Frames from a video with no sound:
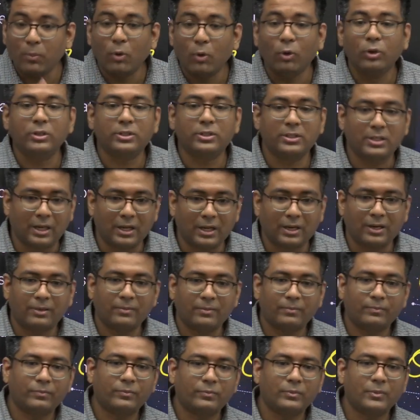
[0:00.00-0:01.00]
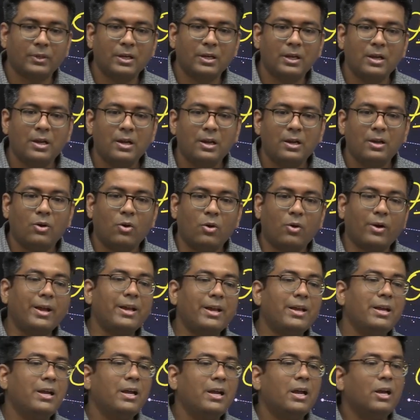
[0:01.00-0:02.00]
star. Okay.
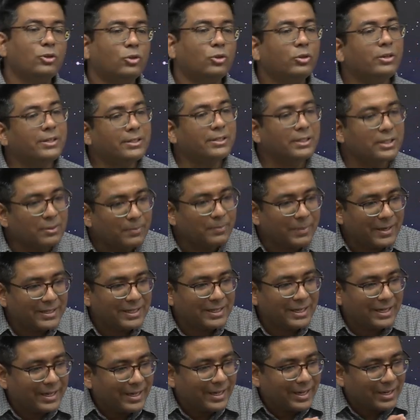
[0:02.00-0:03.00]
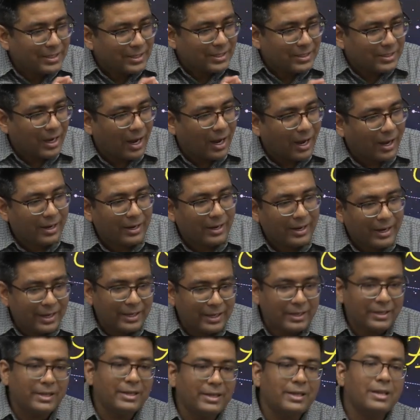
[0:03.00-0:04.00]
So this is basically a star in
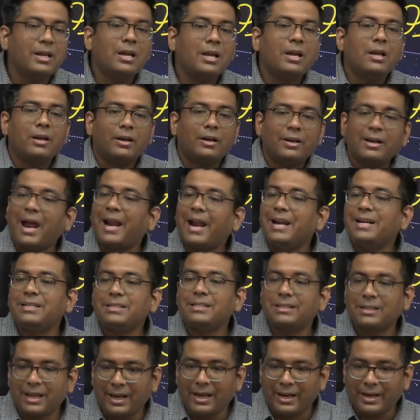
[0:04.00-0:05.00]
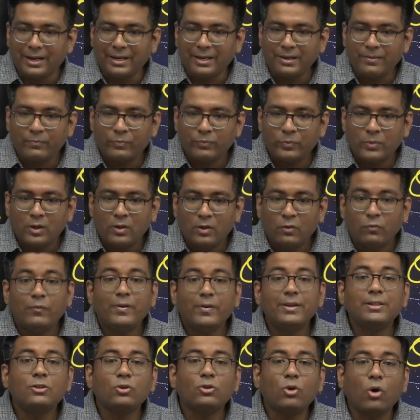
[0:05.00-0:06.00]
the night sky
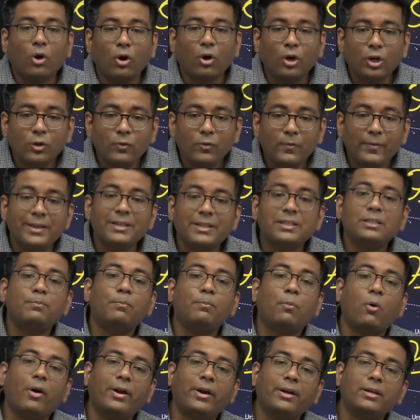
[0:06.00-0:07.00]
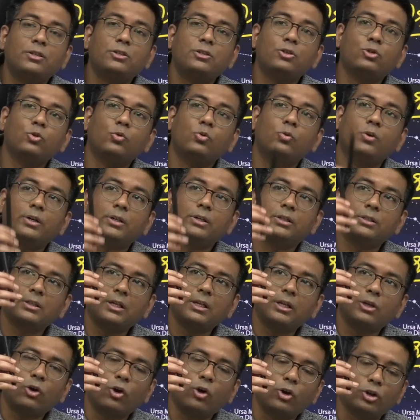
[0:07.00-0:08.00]
which always points towards the
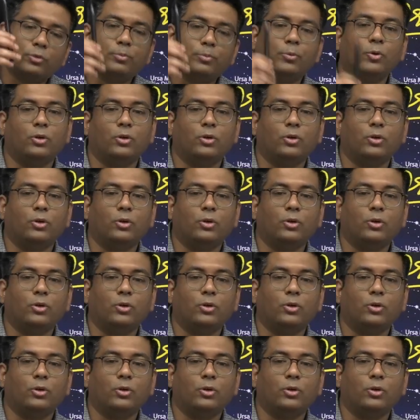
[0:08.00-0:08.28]
North Pole.